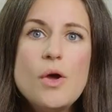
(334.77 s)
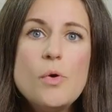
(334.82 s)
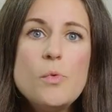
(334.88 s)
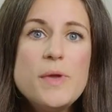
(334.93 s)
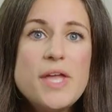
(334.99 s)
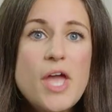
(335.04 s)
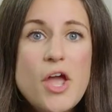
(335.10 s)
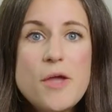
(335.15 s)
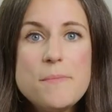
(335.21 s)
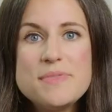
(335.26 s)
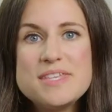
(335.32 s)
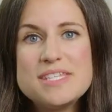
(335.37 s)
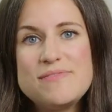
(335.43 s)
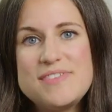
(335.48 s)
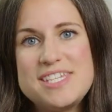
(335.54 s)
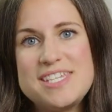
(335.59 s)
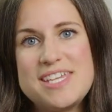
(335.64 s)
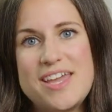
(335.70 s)
We hope this
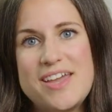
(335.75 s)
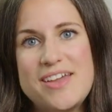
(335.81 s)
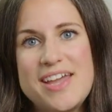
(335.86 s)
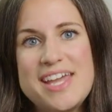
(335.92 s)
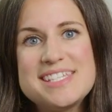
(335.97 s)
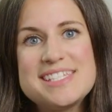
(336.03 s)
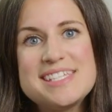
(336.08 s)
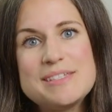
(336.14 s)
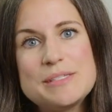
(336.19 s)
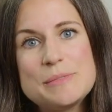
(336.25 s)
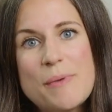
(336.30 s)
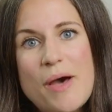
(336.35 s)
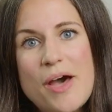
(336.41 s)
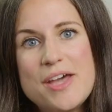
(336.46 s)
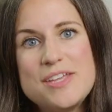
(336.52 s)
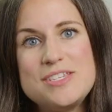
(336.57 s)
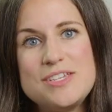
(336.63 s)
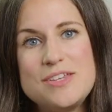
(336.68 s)
video has
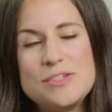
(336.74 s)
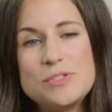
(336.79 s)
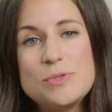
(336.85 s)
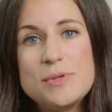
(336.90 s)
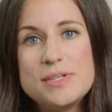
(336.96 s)
inspired you to